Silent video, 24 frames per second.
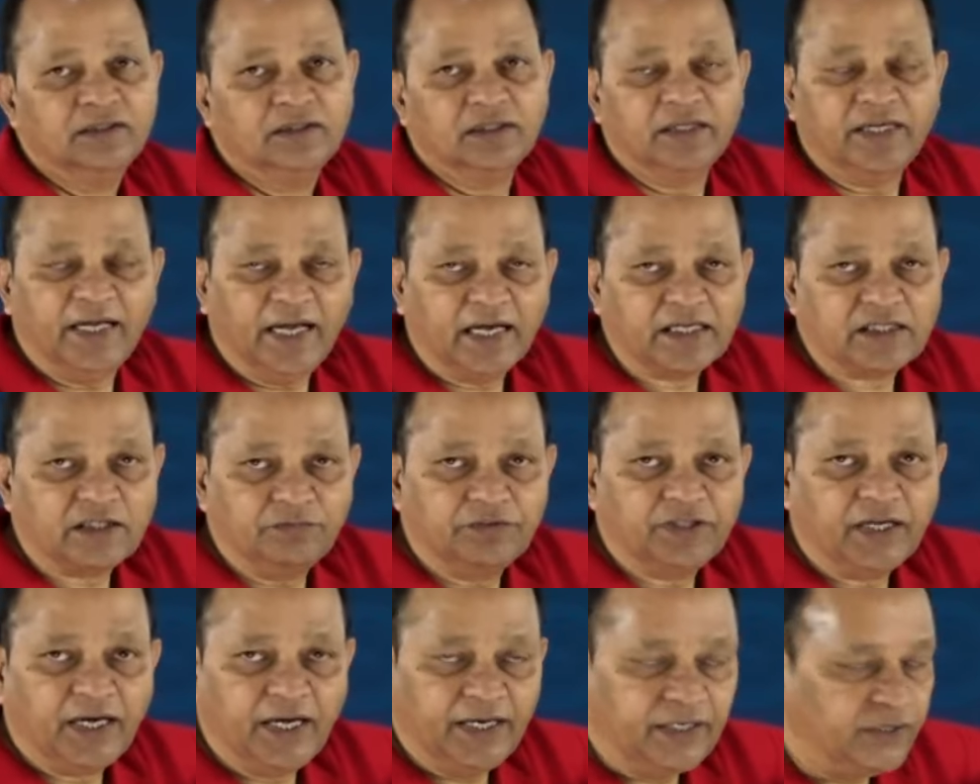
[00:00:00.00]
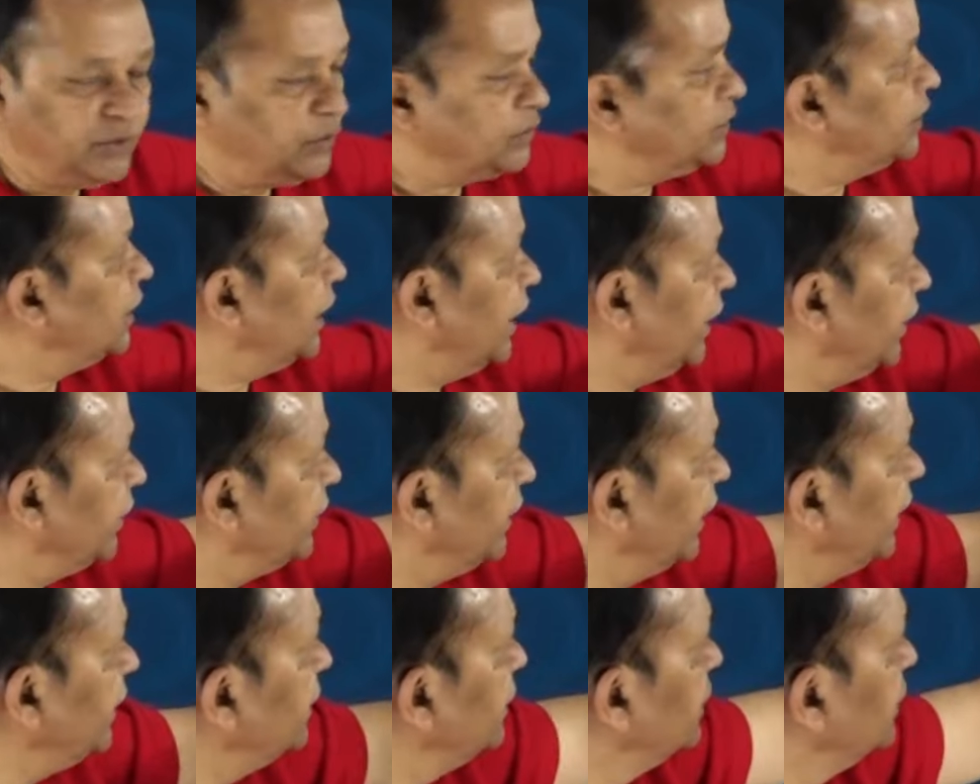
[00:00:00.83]
reaction with hydrogen
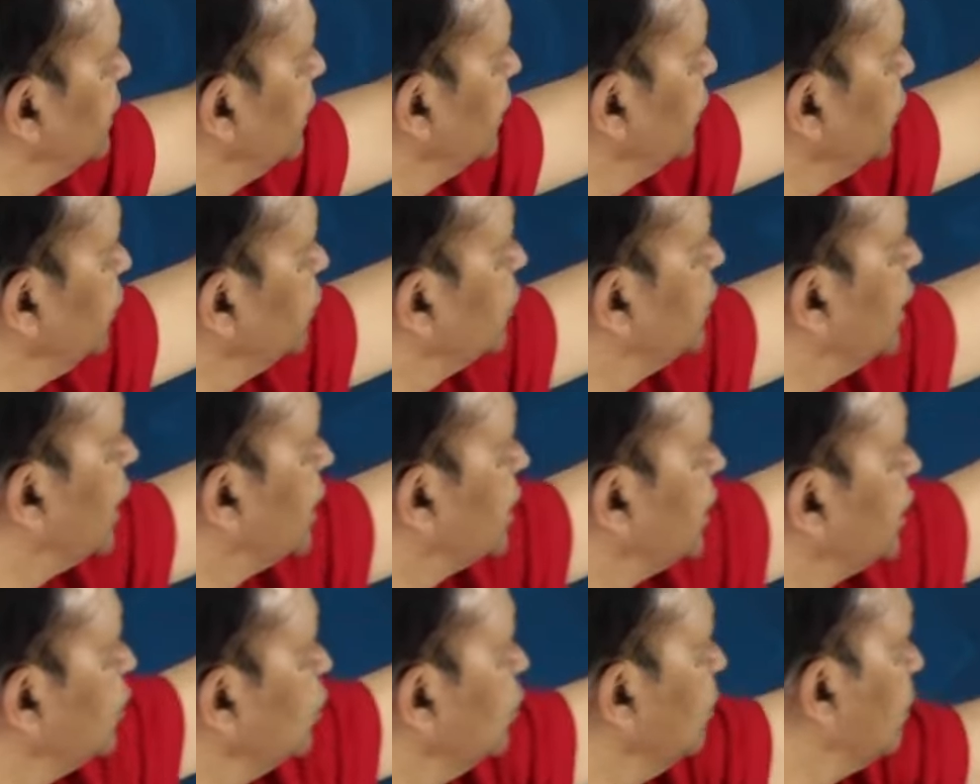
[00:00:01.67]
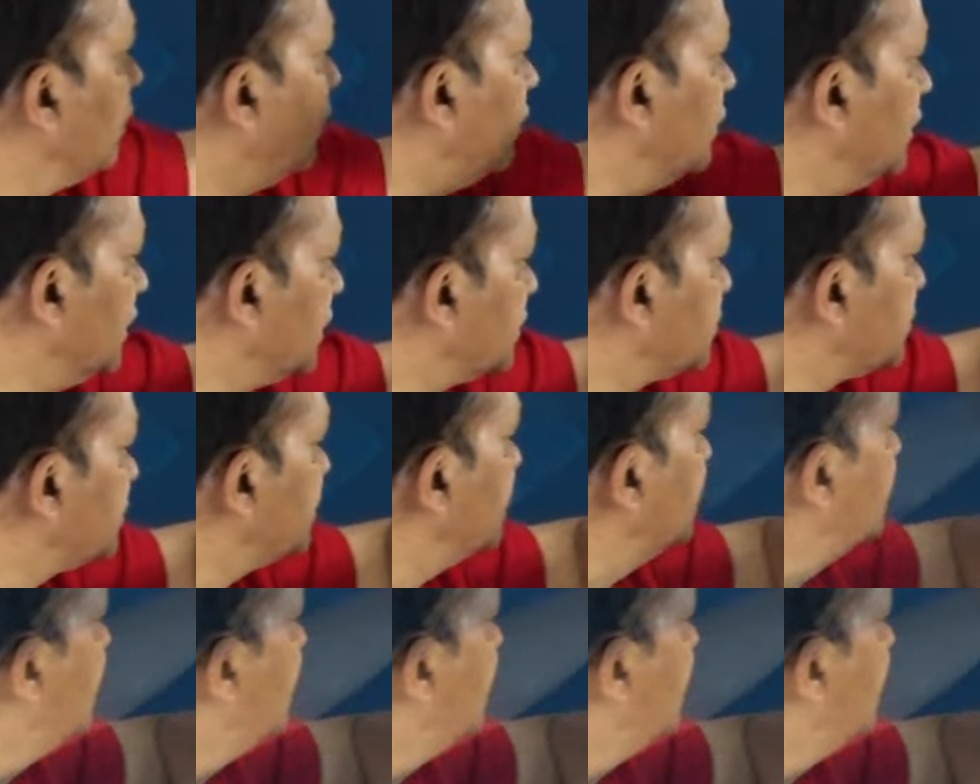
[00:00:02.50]
iodide. You got 2 products.